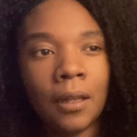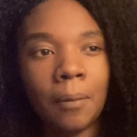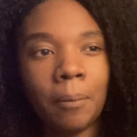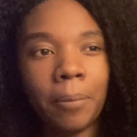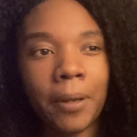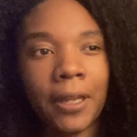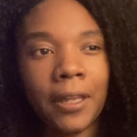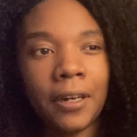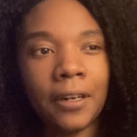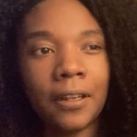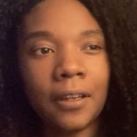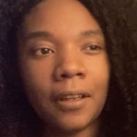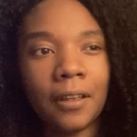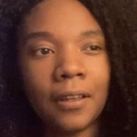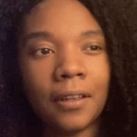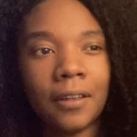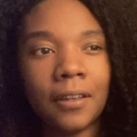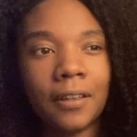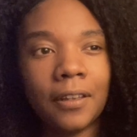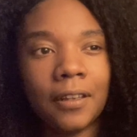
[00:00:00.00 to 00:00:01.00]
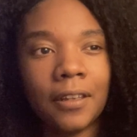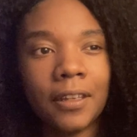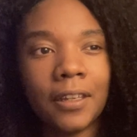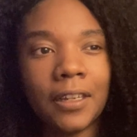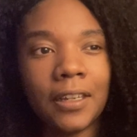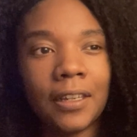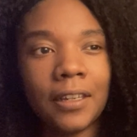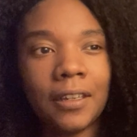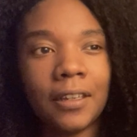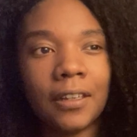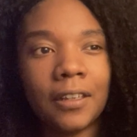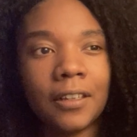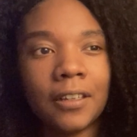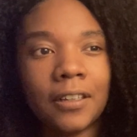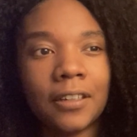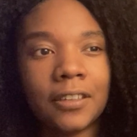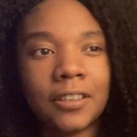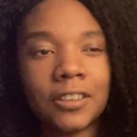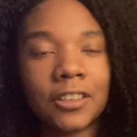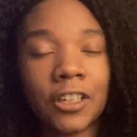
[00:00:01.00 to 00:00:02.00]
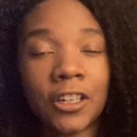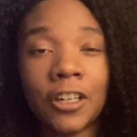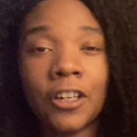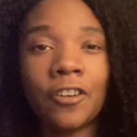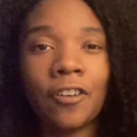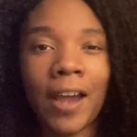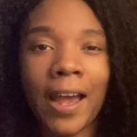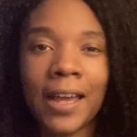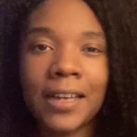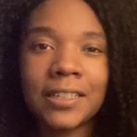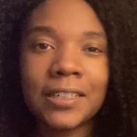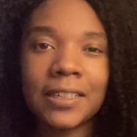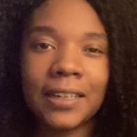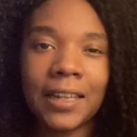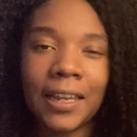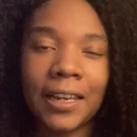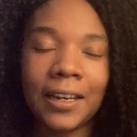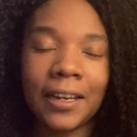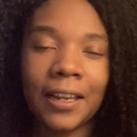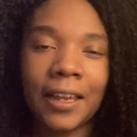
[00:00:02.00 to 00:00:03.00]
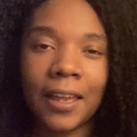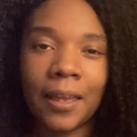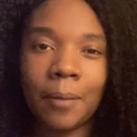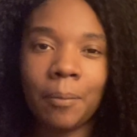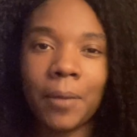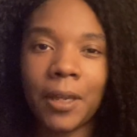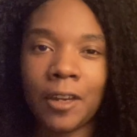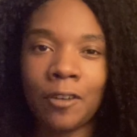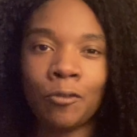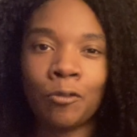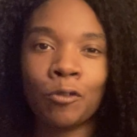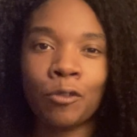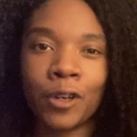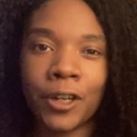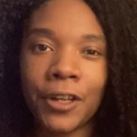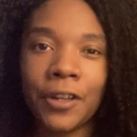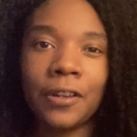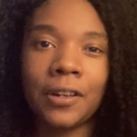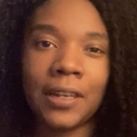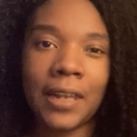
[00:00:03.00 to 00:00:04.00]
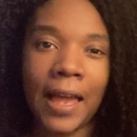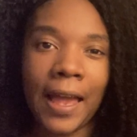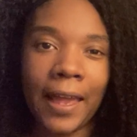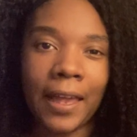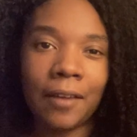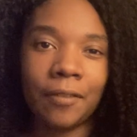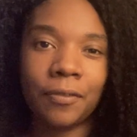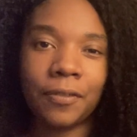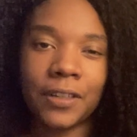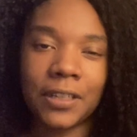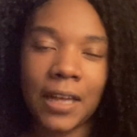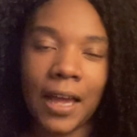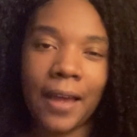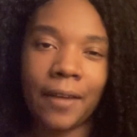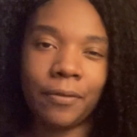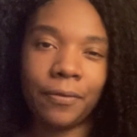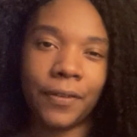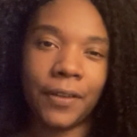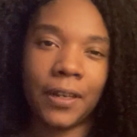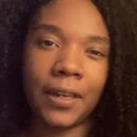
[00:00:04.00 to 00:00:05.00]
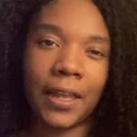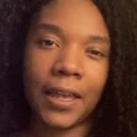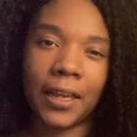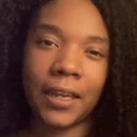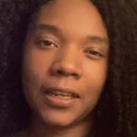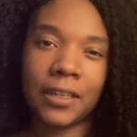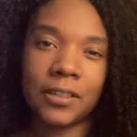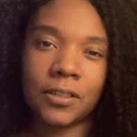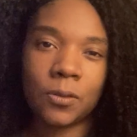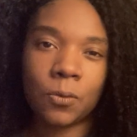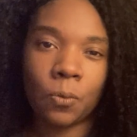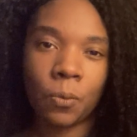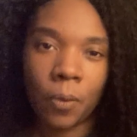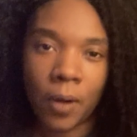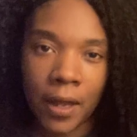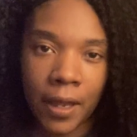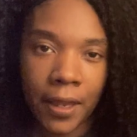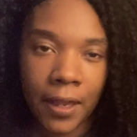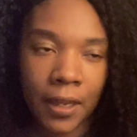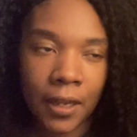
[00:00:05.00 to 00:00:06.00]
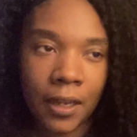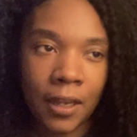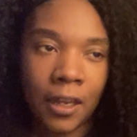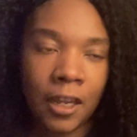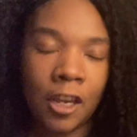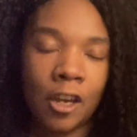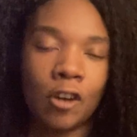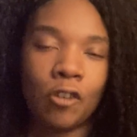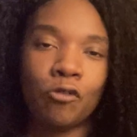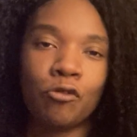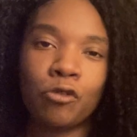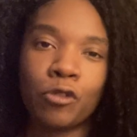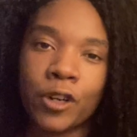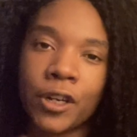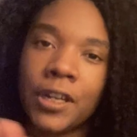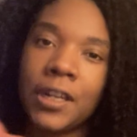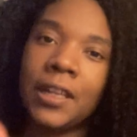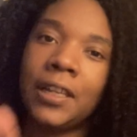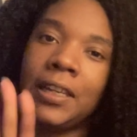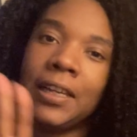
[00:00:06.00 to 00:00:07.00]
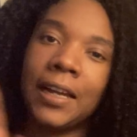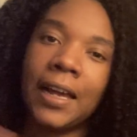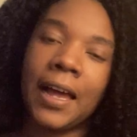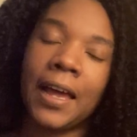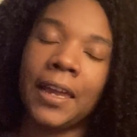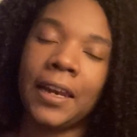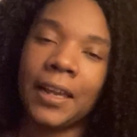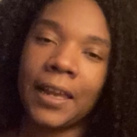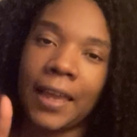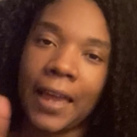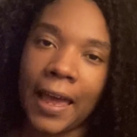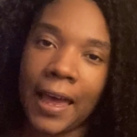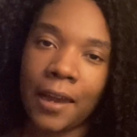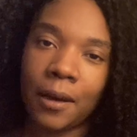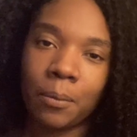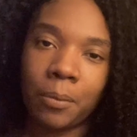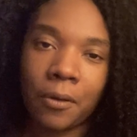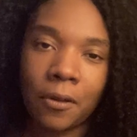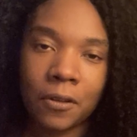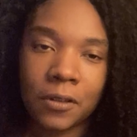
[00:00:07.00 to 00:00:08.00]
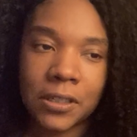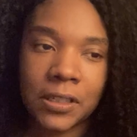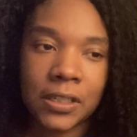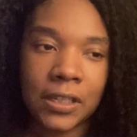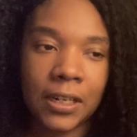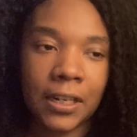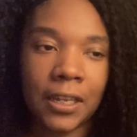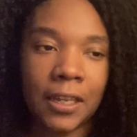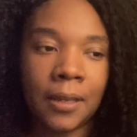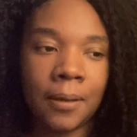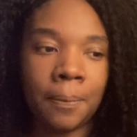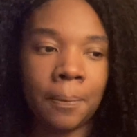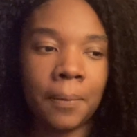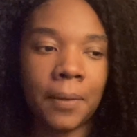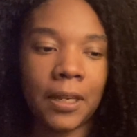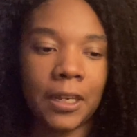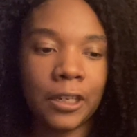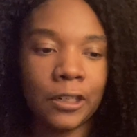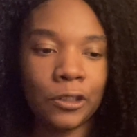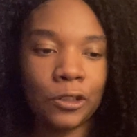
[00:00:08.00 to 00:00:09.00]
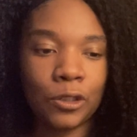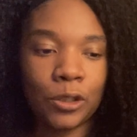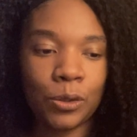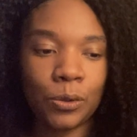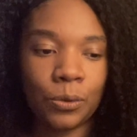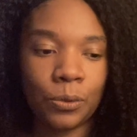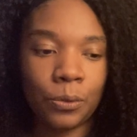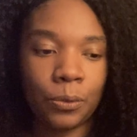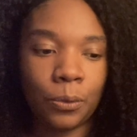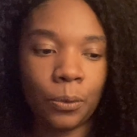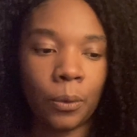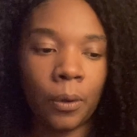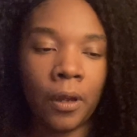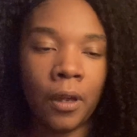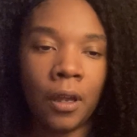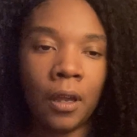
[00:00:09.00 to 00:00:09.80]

But congratulating him in real life, I feel like, is what really kind of catapulted him into